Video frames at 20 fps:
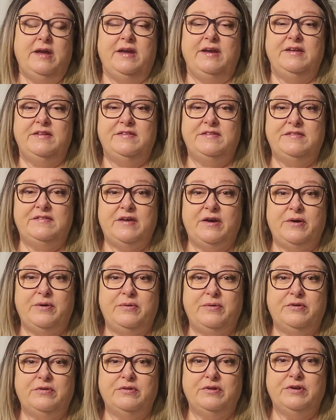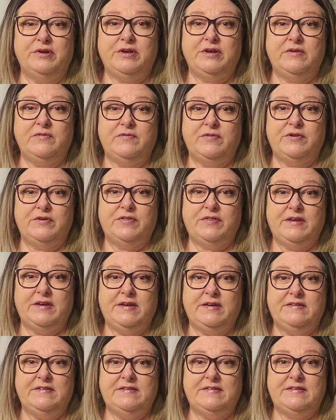And so you're looking for
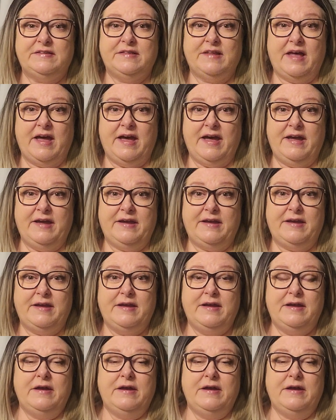things like